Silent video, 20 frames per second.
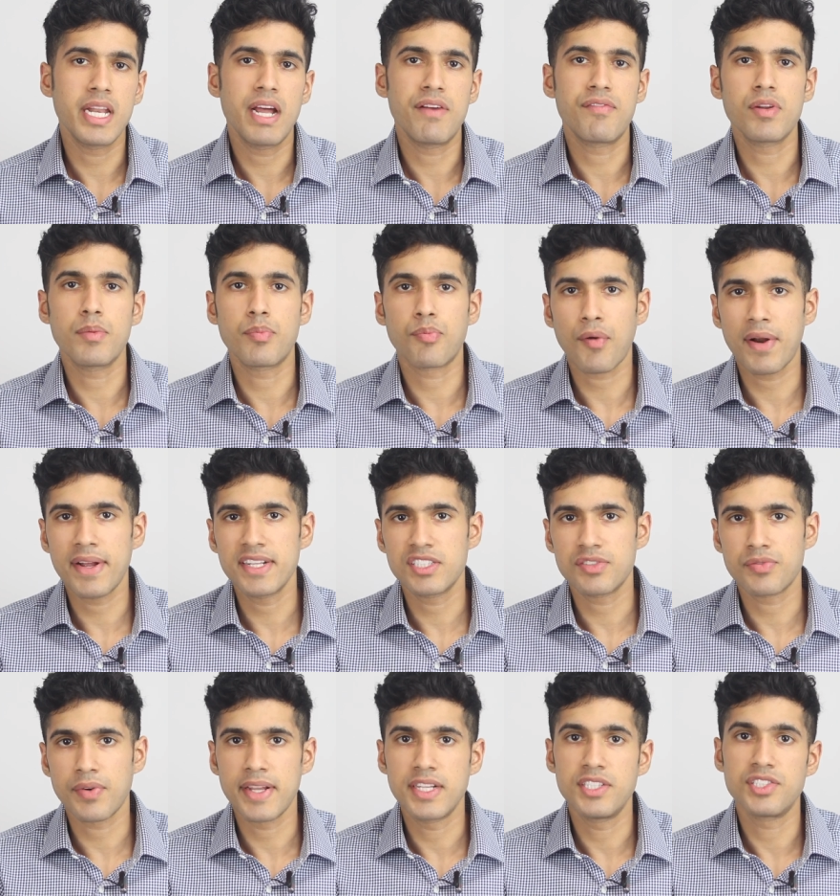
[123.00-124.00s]
and every
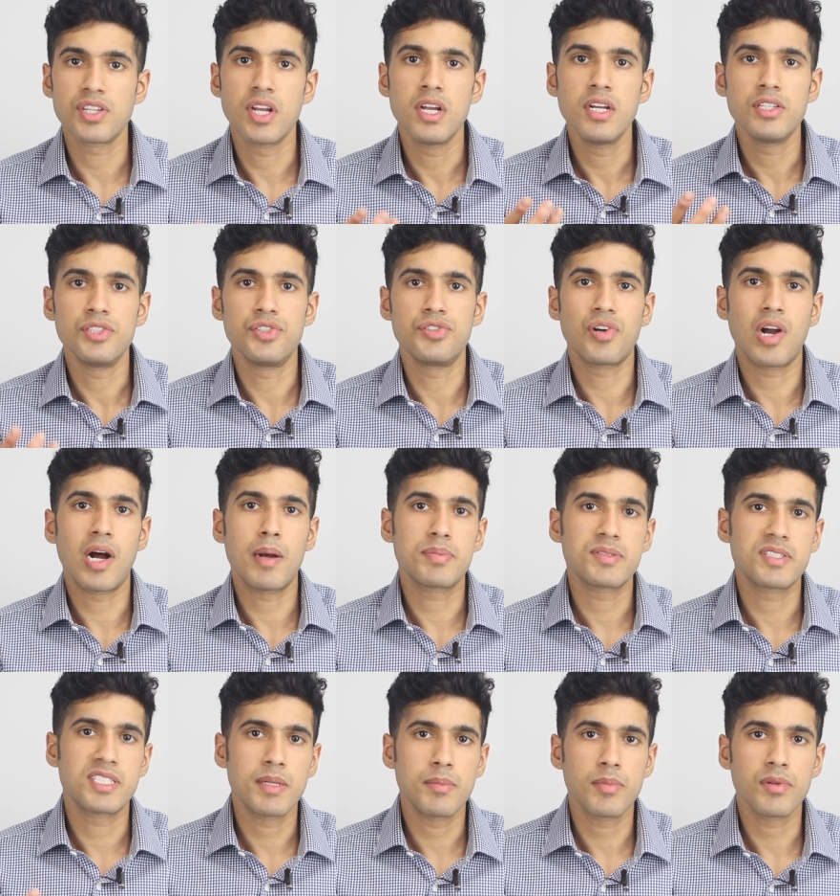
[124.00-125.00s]
price range
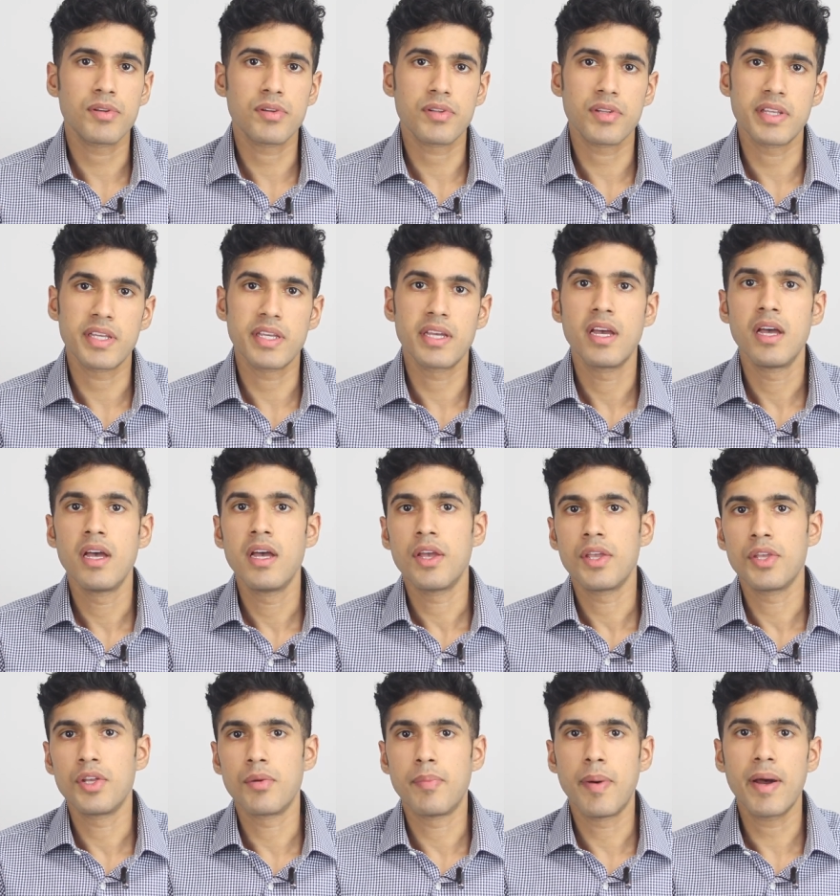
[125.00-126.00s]
drops similarly,
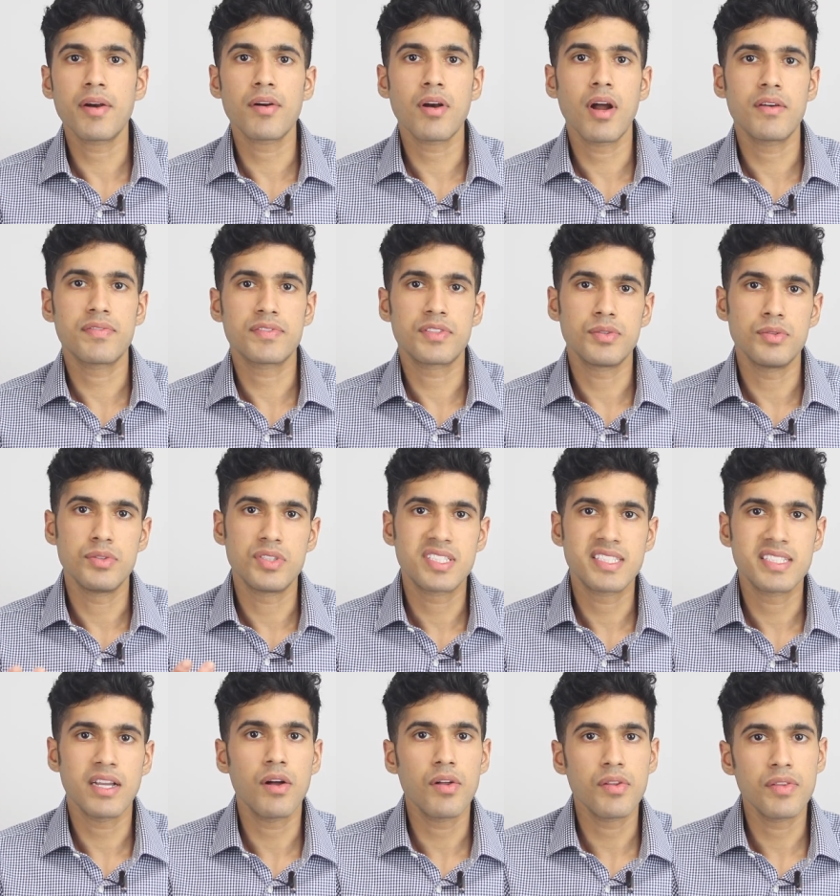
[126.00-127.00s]
you're better off to
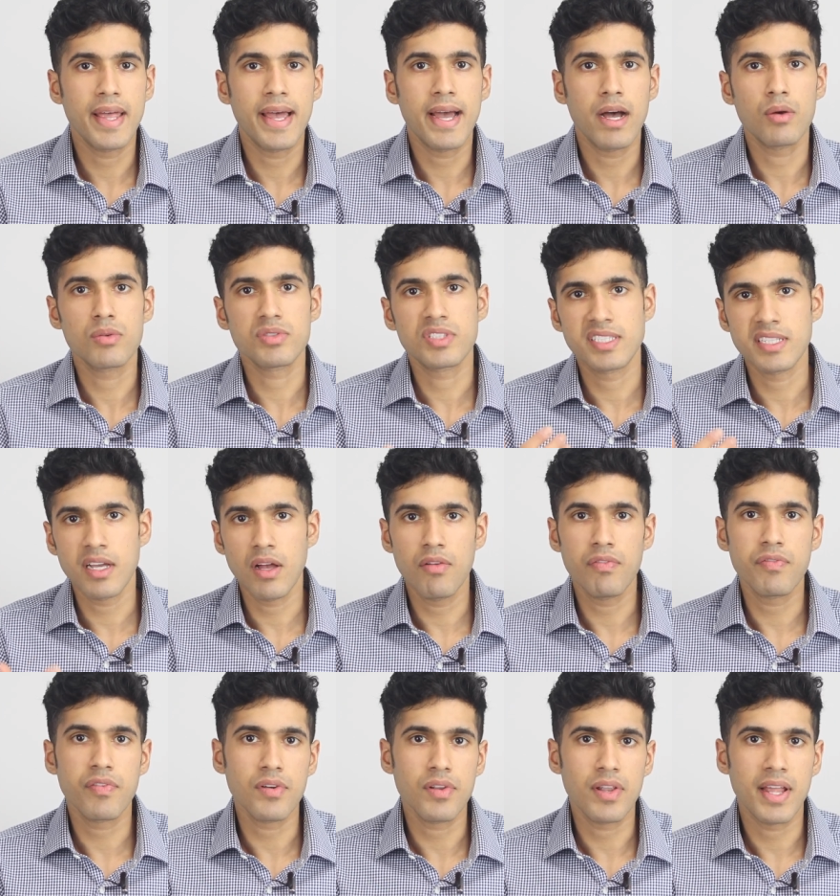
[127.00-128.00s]
sell now, sell
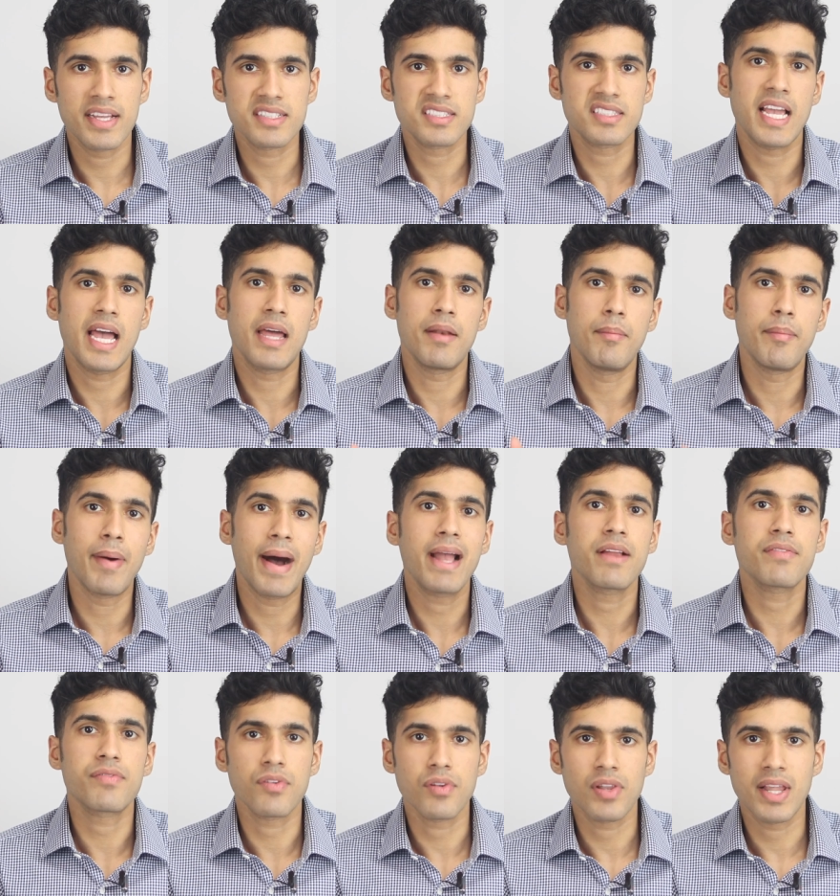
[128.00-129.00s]
for less, and
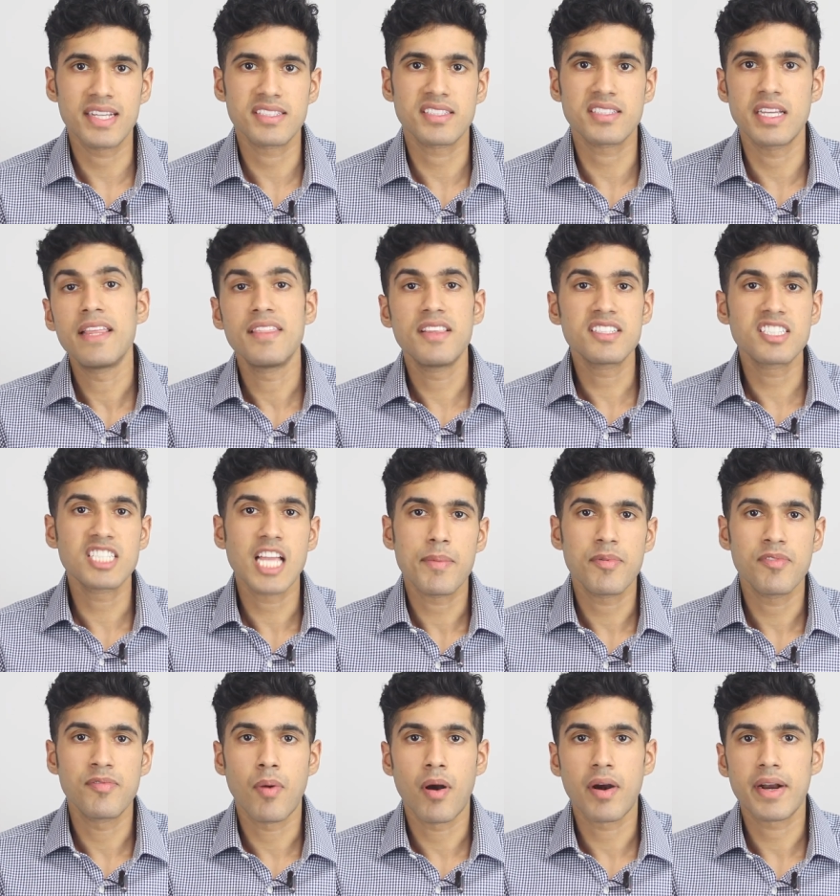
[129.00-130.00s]
buy for less in this
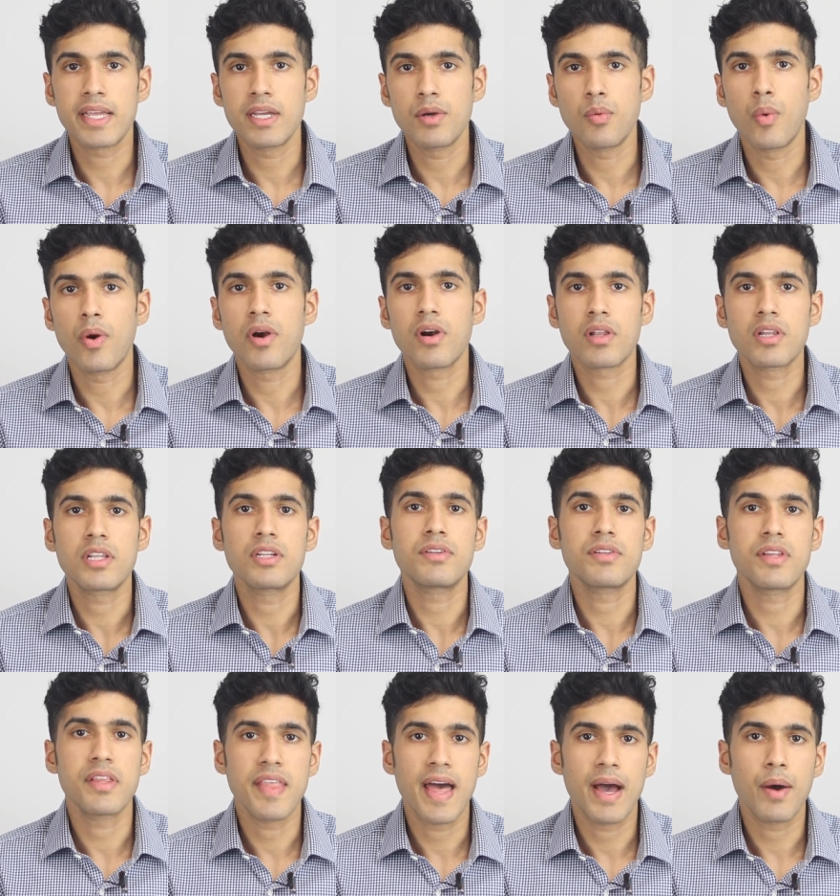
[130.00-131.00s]
type of market where
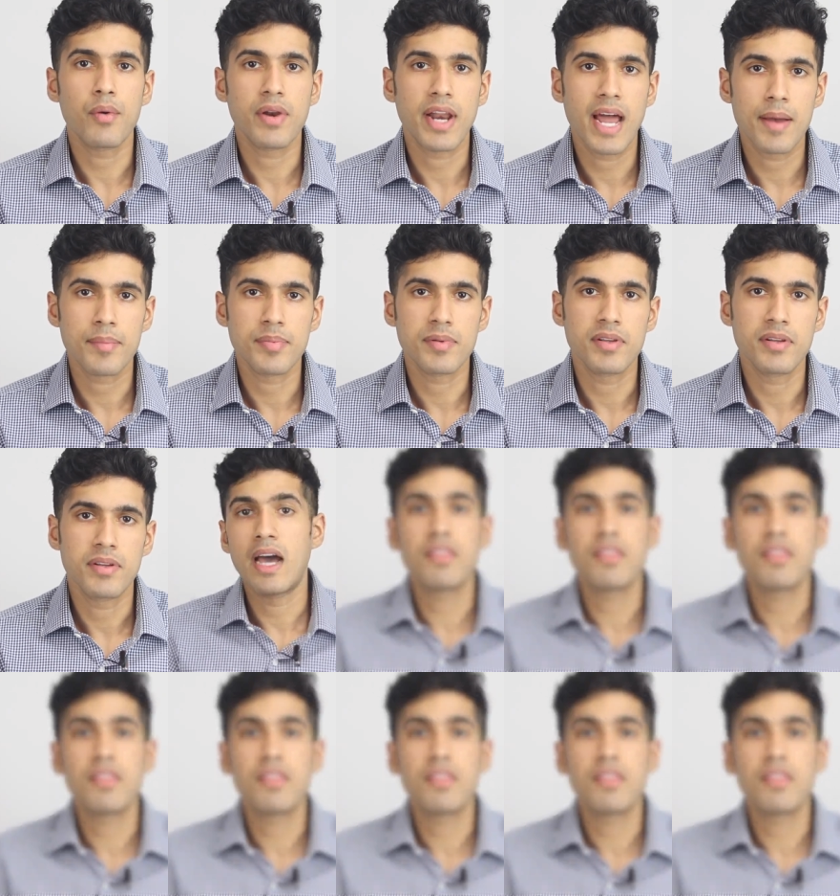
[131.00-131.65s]
clearly that would happen.